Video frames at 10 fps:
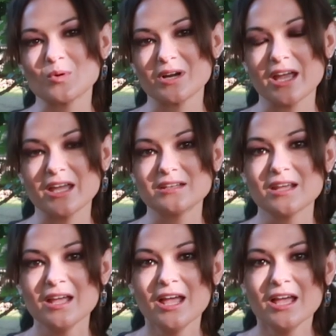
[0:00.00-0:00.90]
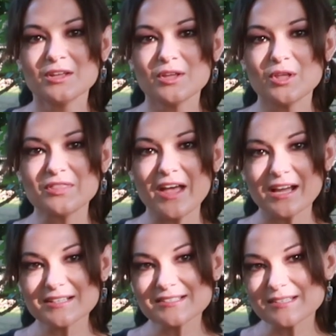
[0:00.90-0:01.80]
more, and
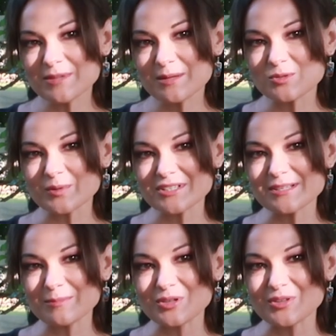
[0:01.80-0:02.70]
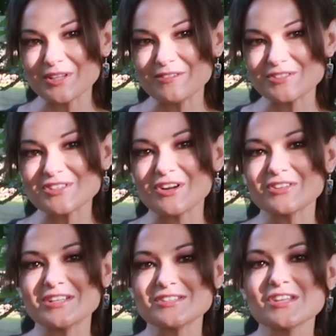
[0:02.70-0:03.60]
that can sometimes work similarly for
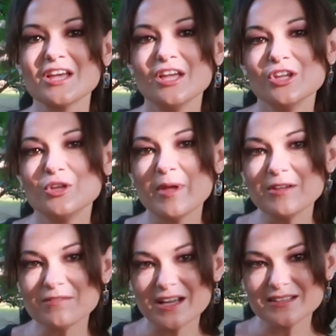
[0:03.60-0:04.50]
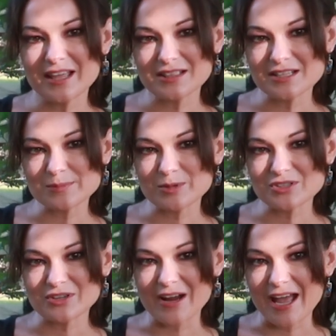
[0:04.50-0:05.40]
starlings. You may find that these
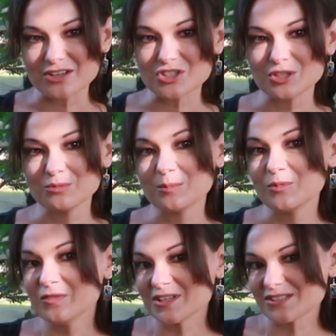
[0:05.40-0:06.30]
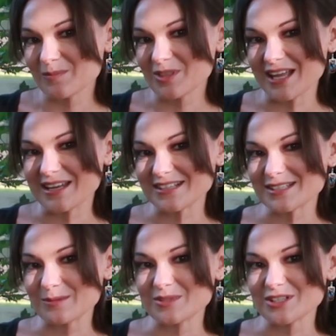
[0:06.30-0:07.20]
birds are actually removing some of that
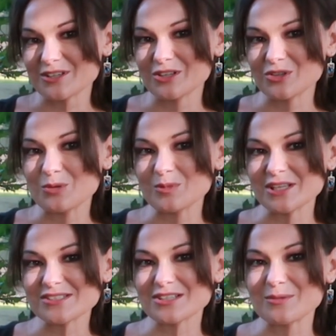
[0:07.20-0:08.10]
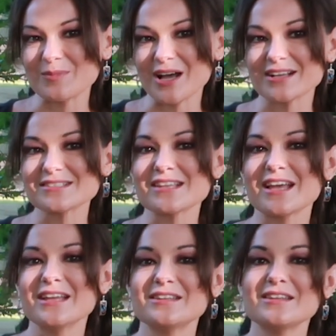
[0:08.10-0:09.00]
nesting material you placed in the box,
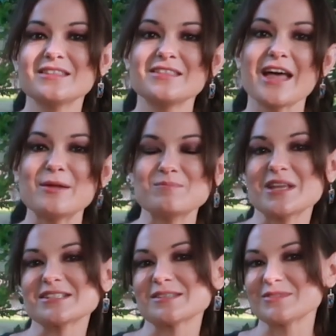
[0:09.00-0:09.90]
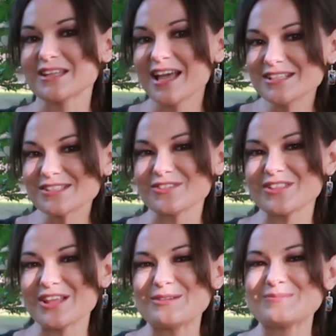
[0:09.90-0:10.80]
and that makes it nice for
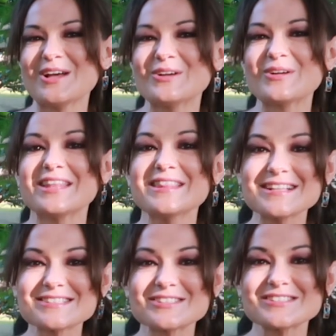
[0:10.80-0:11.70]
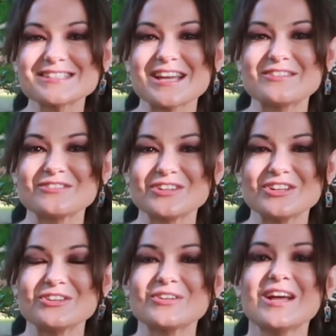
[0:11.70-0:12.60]
them, and that's a good sign for
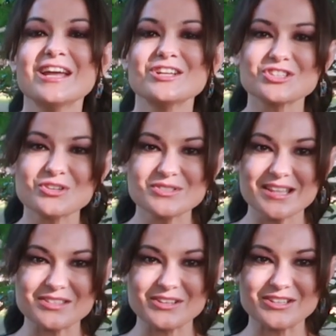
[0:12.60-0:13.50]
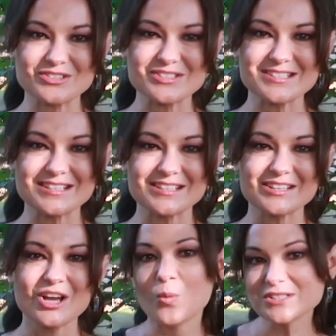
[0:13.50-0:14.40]
you. It shows that they're
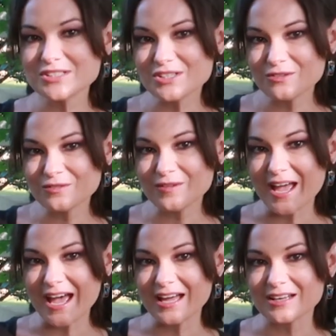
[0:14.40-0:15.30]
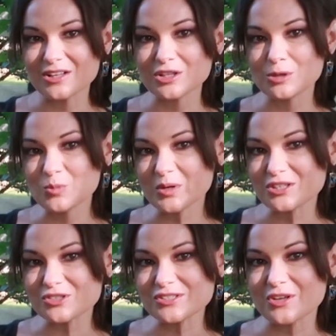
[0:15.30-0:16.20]
interested. Once you've had a little more
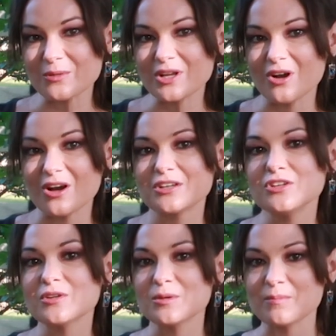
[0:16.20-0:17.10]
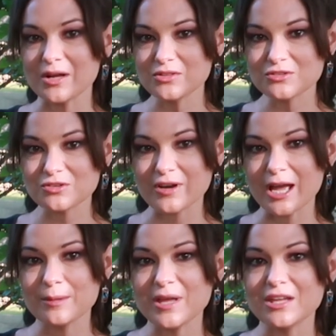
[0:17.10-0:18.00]
interest going on, you can mount the
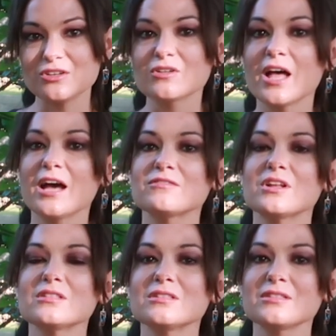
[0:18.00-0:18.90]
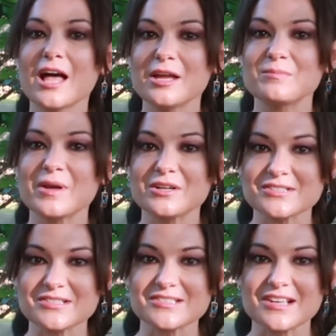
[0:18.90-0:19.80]
trap and you'll have a lot better
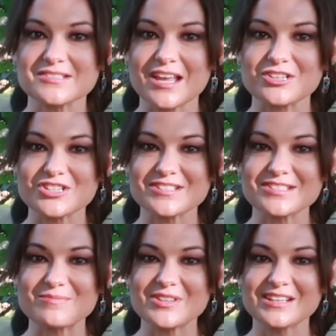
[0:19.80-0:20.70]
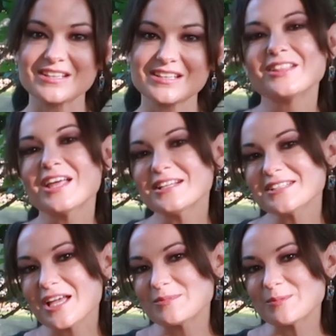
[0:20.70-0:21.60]
success catching something. A lot of
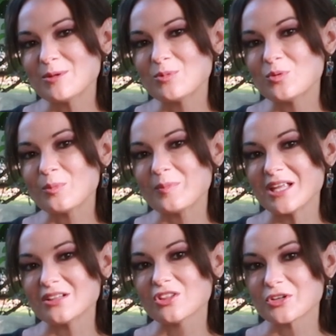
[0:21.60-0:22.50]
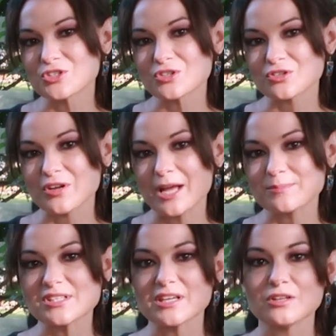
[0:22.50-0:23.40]
times people will bait larger
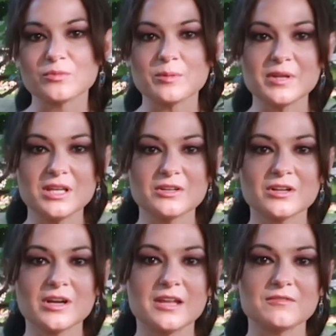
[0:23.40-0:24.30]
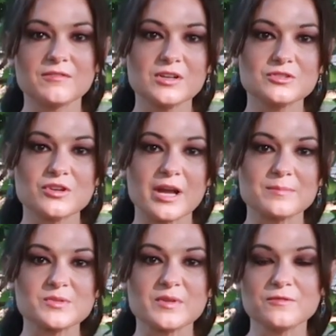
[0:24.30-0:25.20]
traps like repeater and funnel
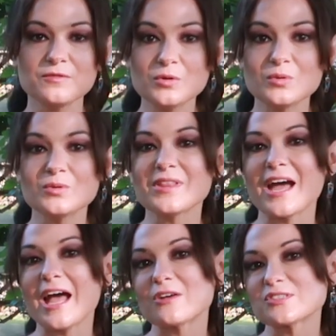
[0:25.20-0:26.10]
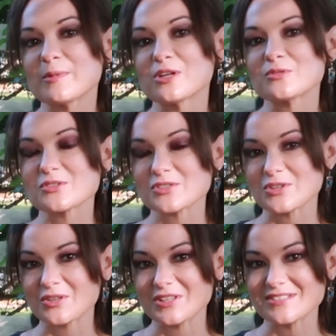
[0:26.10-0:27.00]
traps with food that house sparrows or
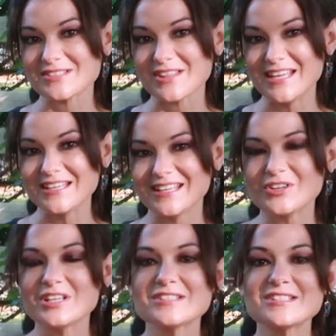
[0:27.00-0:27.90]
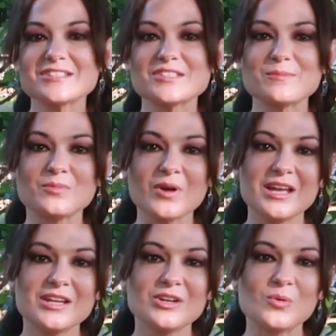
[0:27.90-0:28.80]
starlings like. For instance,
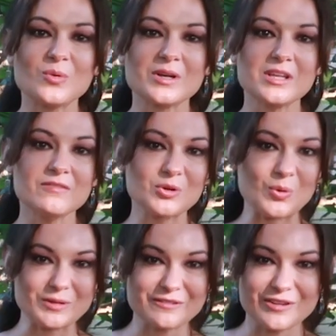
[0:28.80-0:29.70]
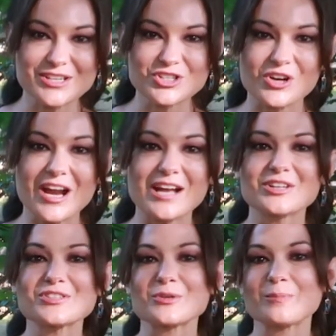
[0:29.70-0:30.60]
bread or even goldfish
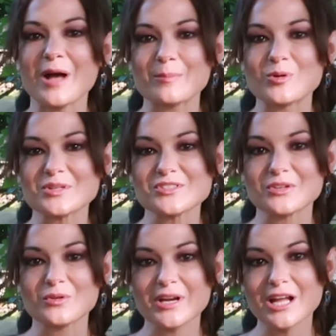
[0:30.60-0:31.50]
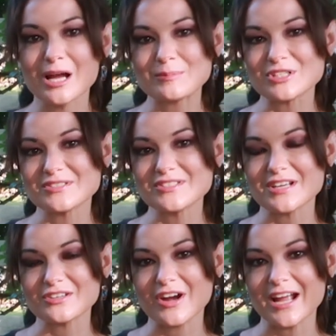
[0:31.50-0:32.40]
crackers or popcorn are great options
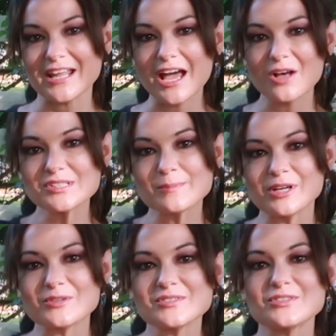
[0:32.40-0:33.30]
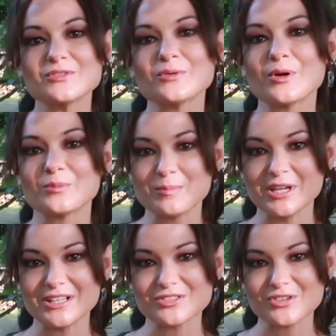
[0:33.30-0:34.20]
to attract house sparrows to a
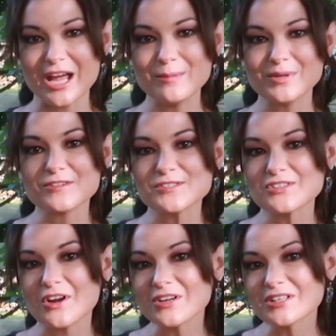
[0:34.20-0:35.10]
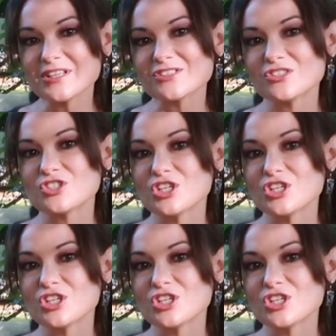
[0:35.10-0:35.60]
repeating trap. For starlings,